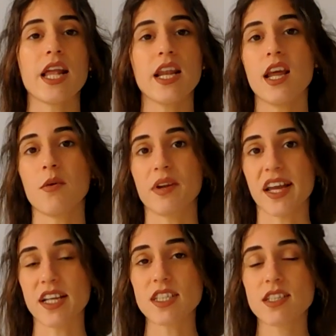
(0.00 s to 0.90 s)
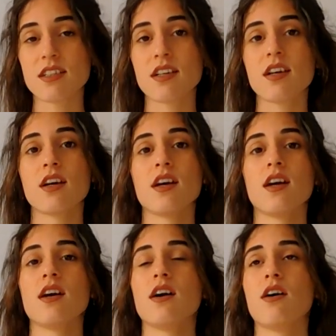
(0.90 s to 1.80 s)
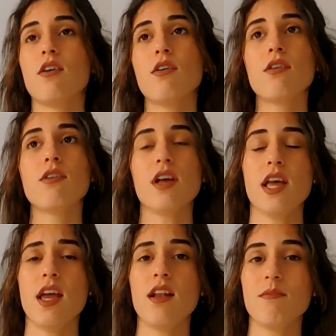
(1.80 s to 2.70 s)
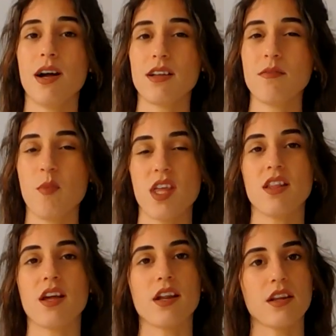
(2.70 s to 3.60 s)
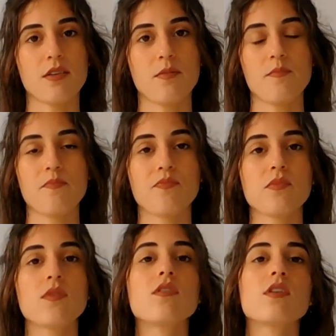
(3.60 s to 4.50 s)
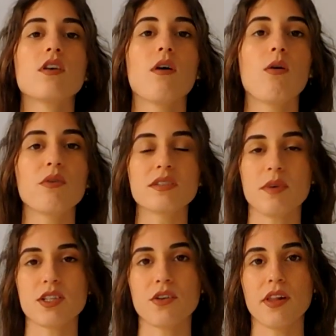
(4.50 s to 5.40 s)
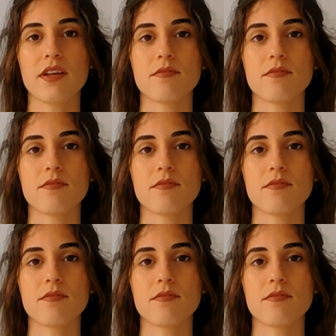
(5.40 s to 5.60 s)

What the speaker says: Everest, or el mar Mediterráneo, always masculine.